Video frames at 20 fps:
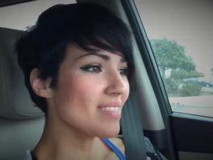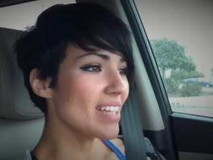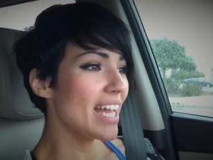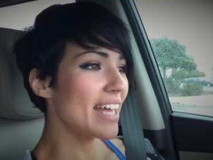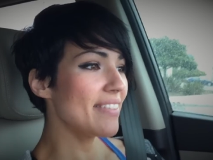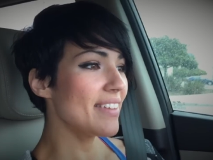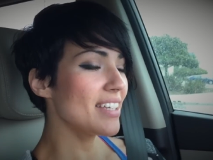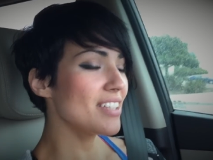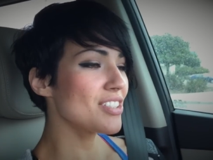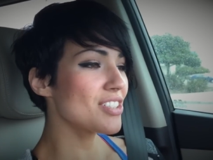
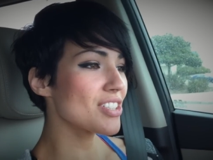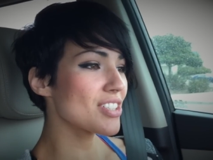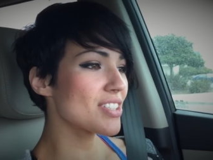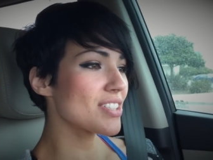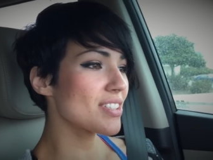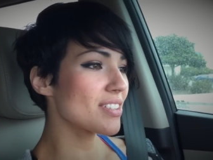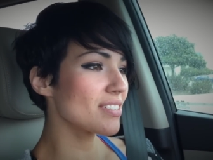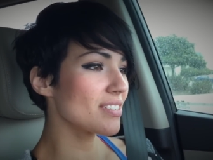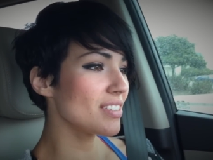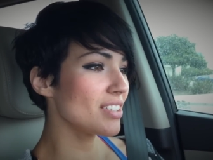and then
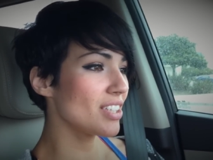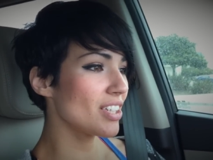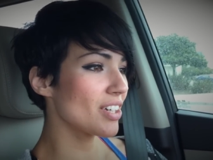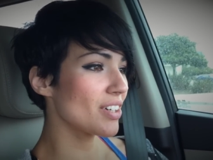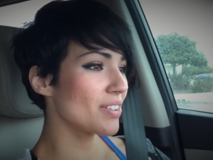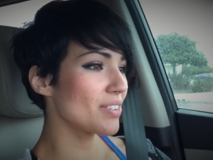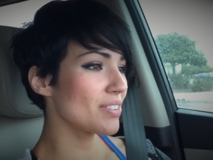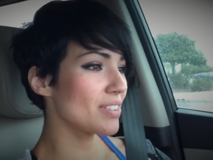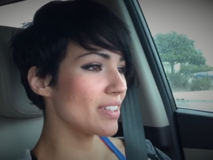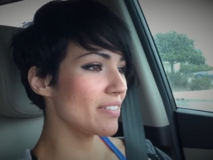just you
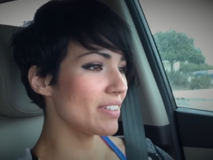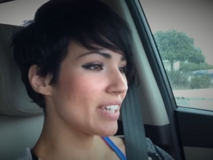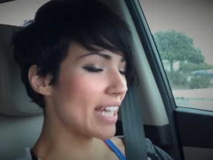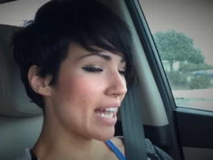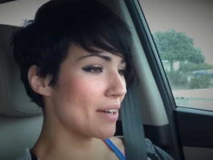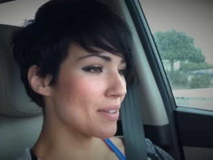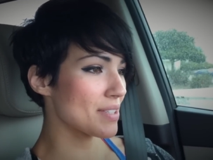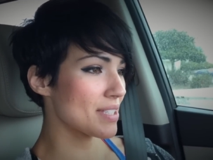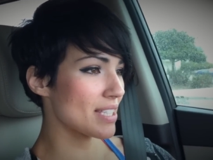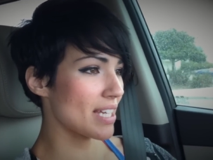know, living
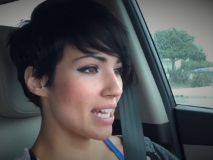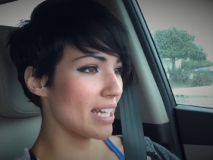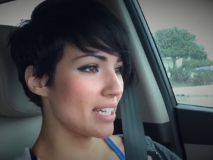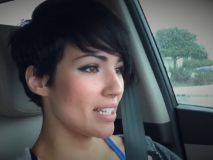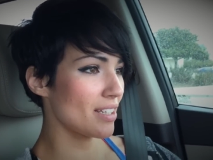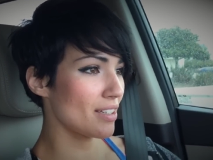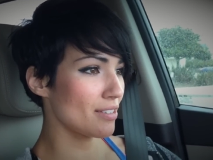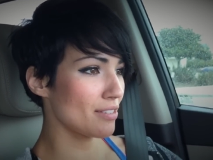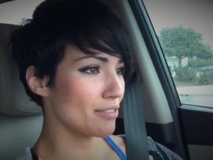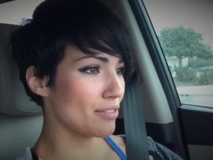
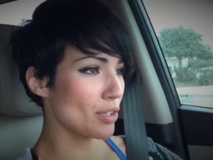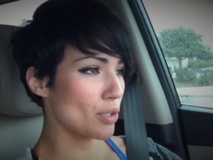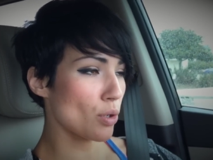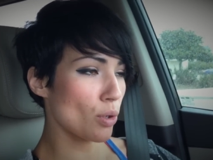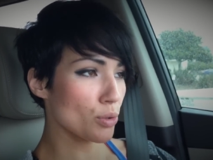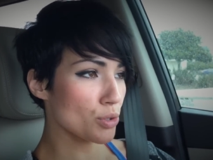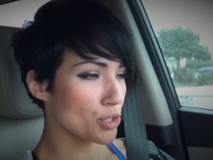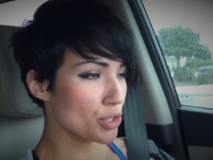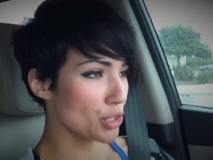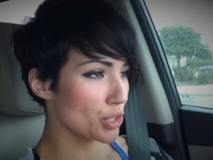outside of the
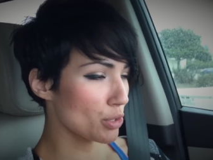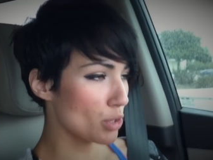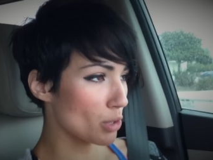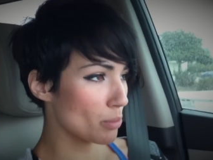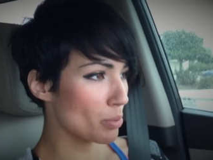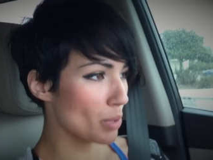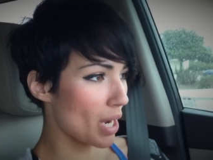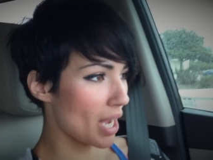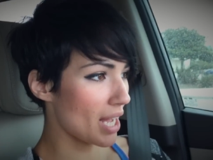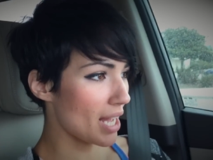culture you
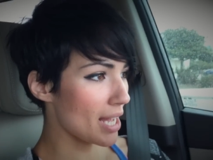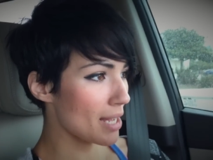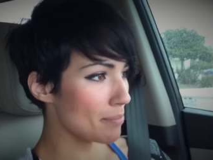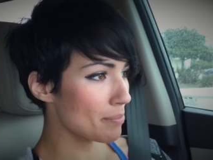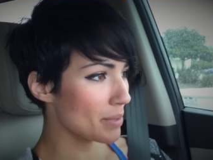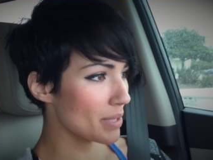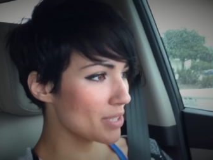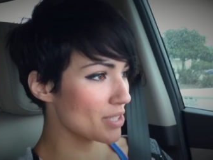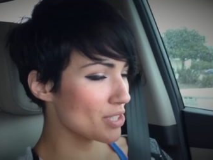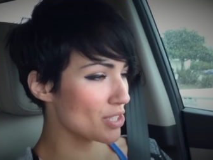were brought
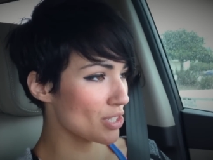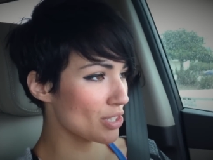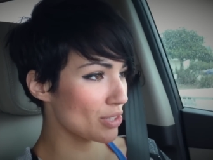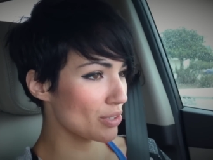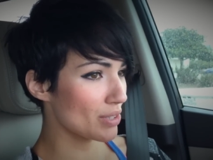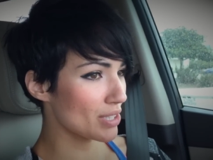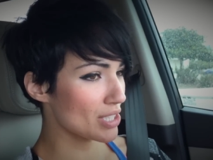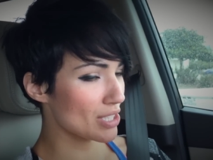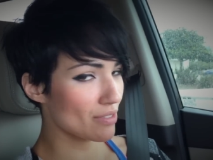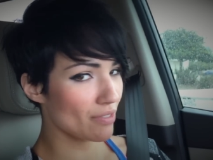up into
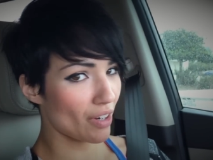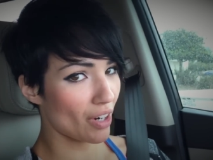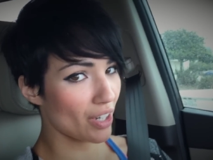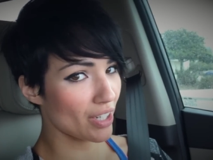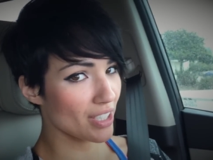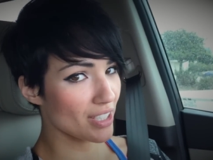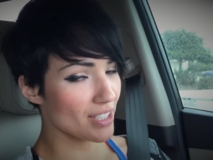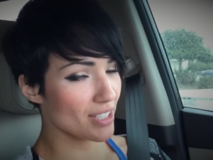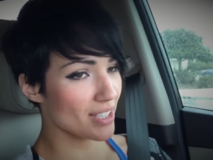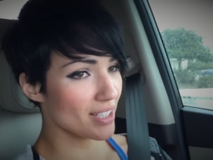as far
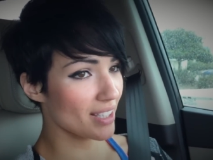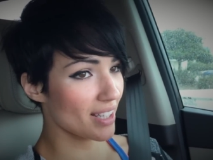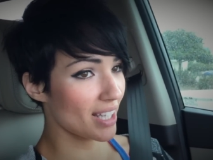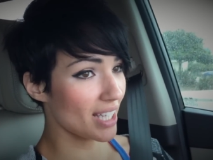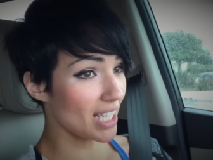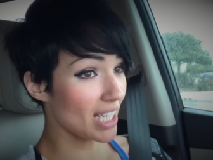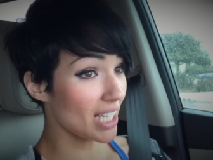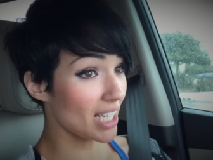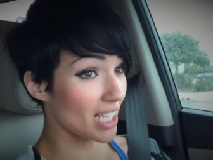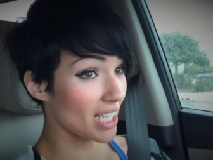as
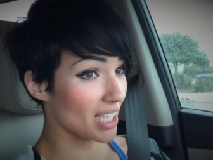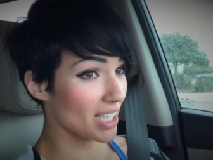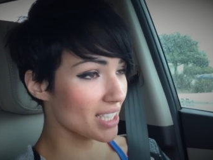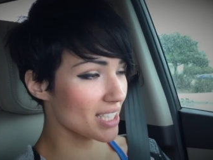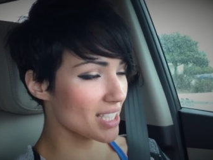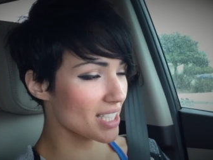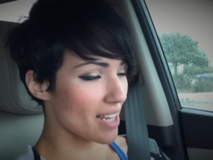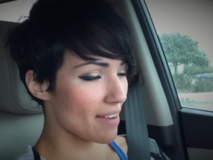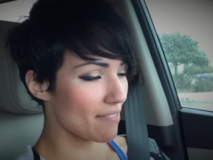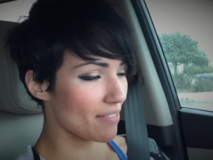the eating
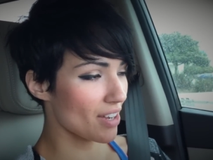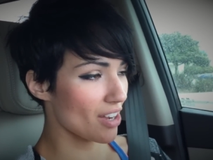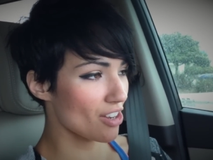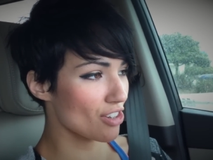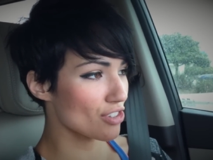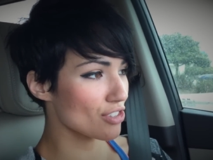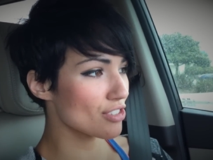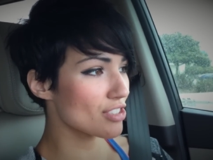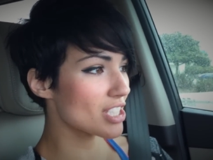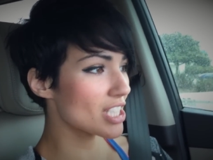stuff
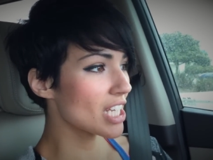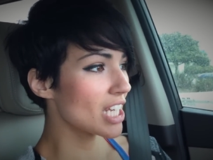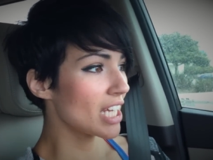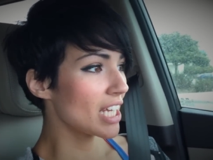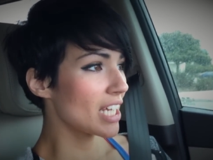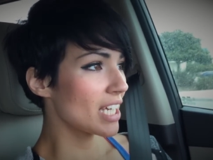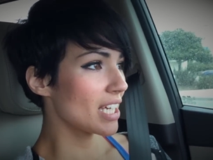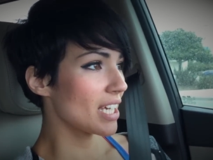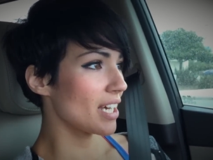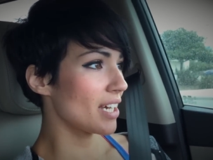goes.
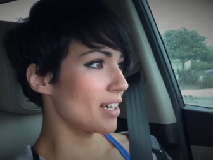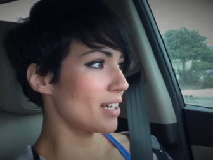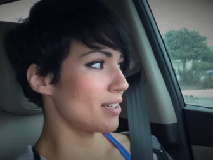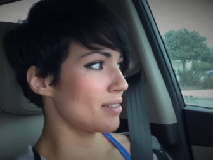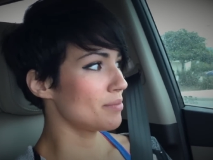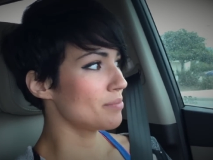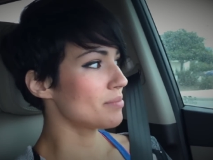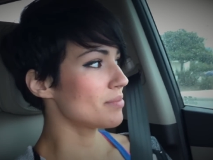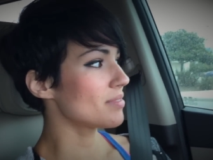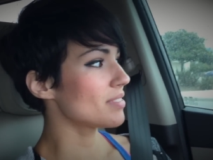
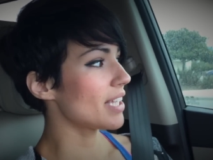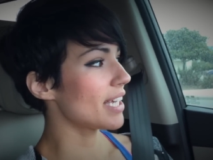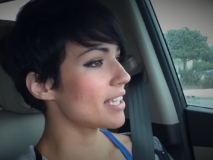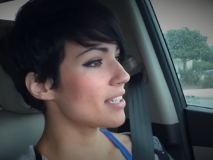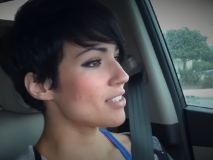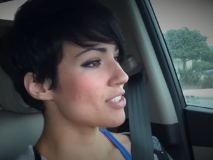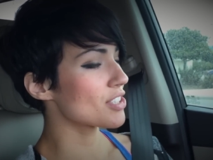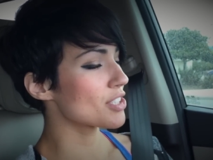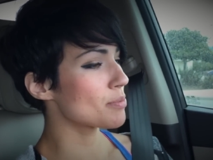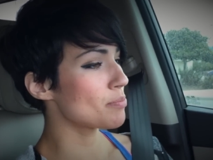Um,
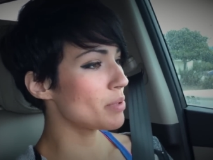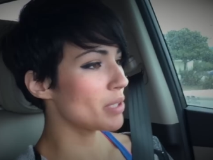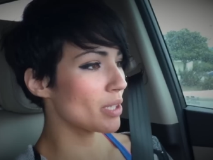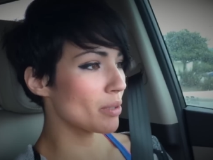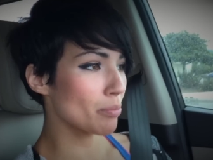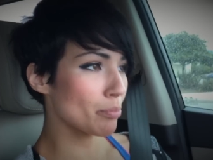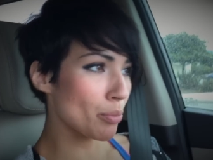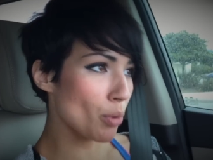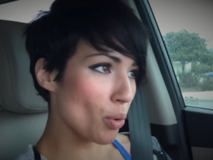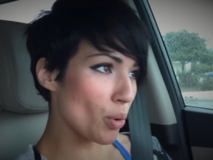like just
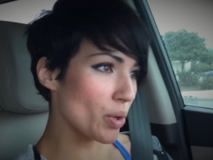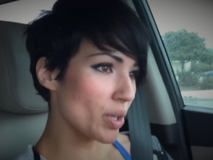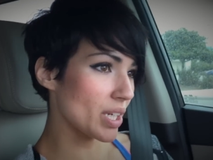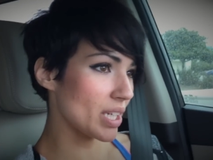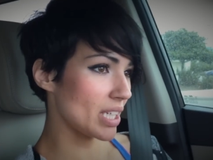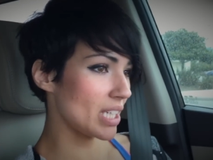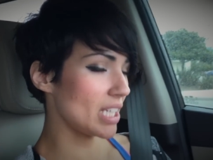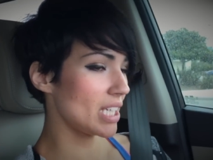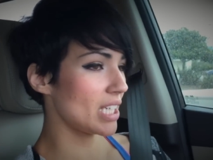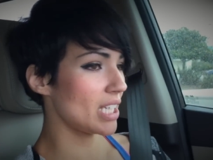being bored
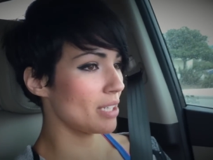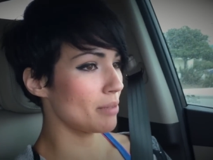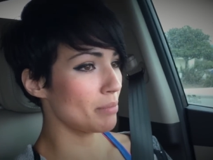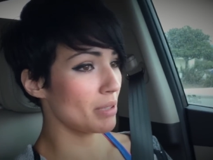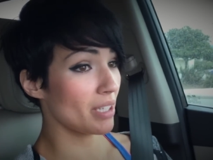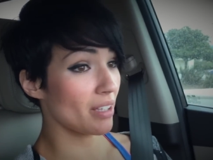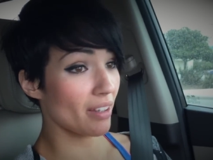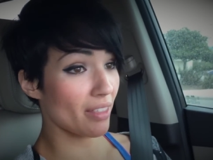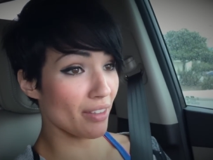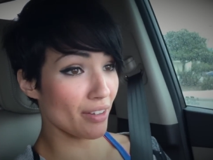and eating,
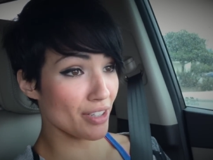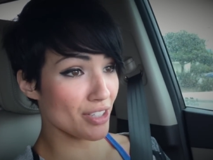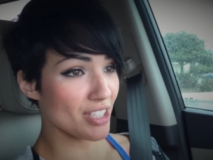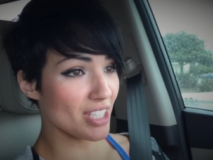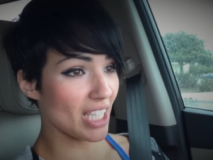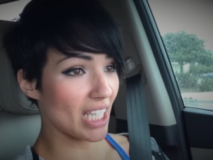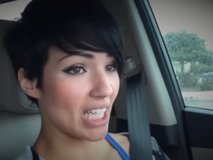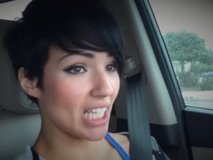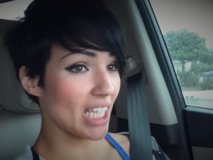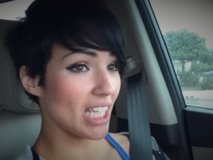being
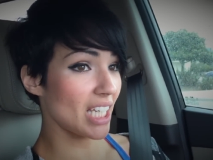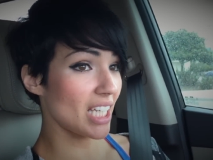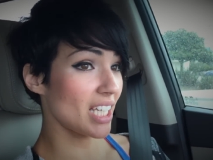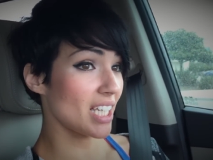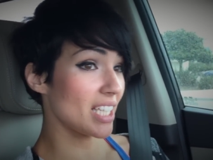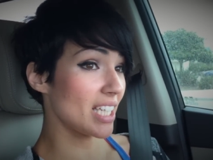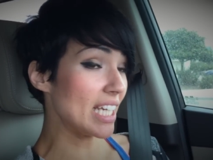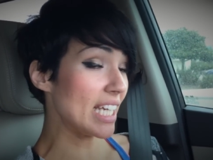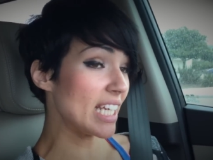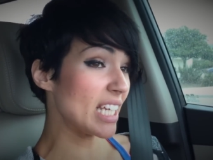thirsty and
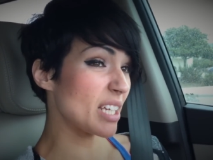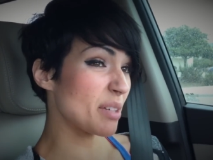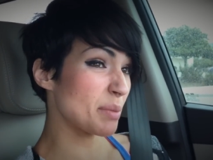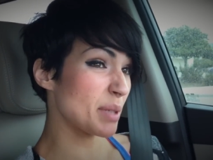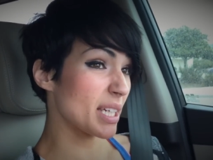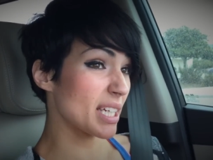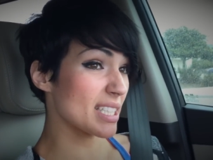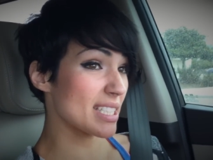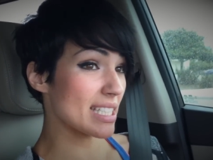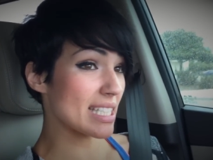eating, eating
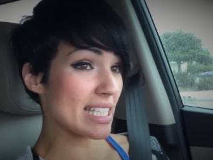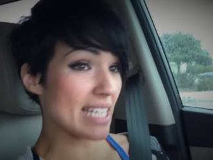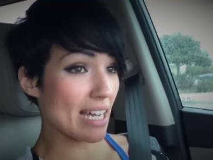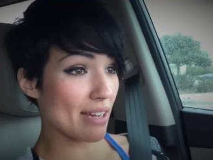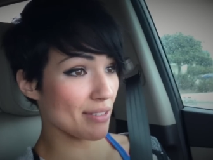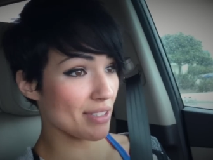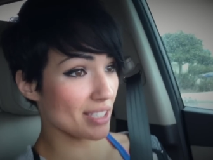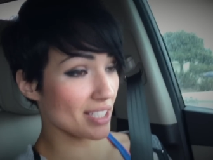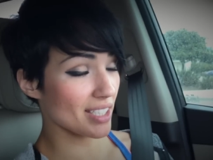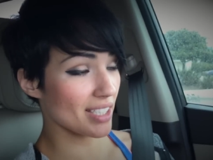because it
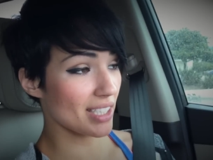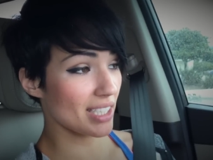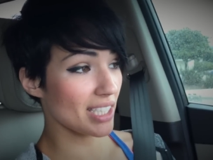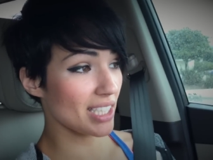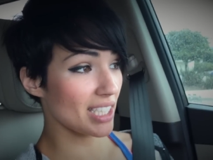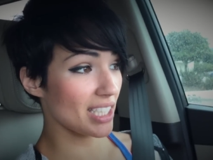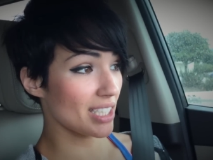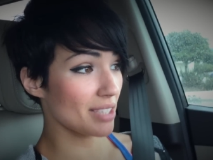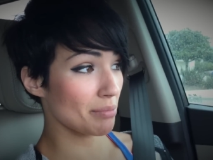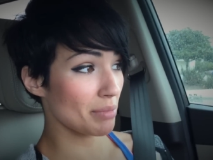sounds good,
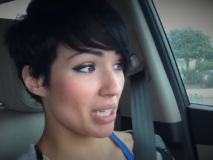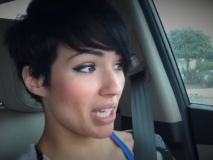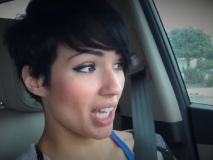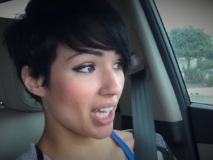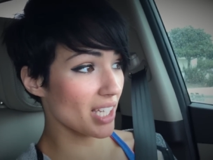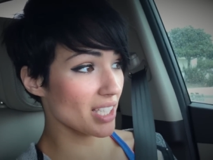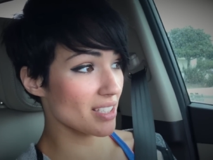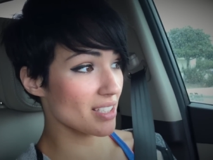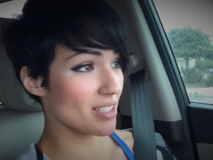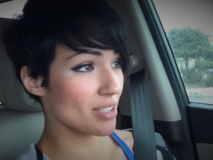eating
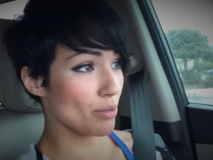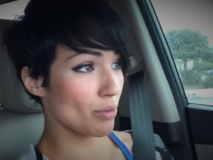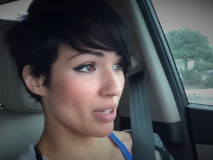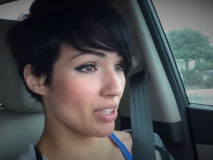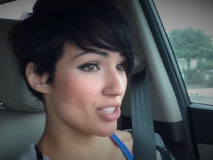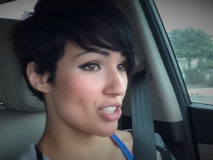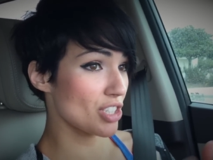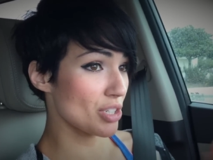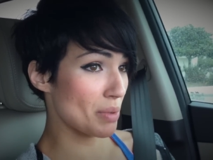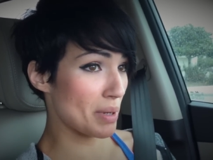because you
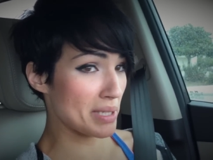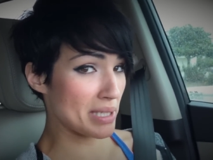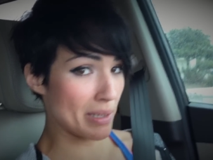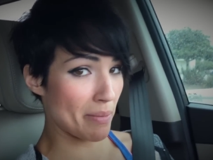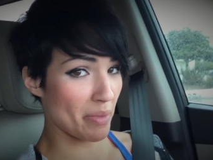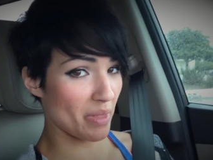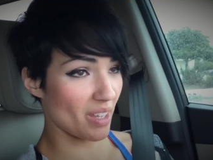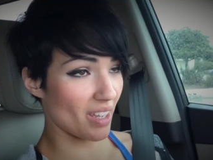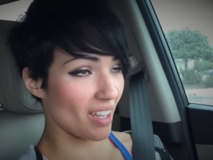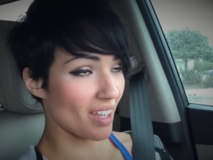want to chew on
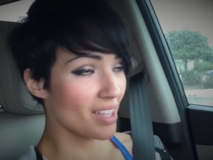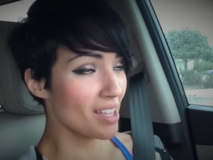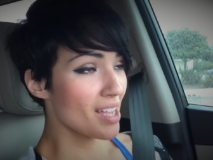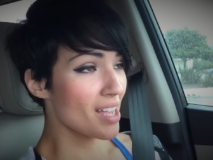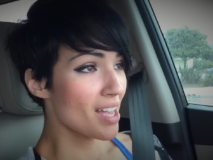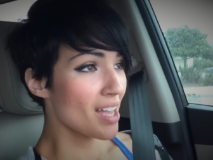something,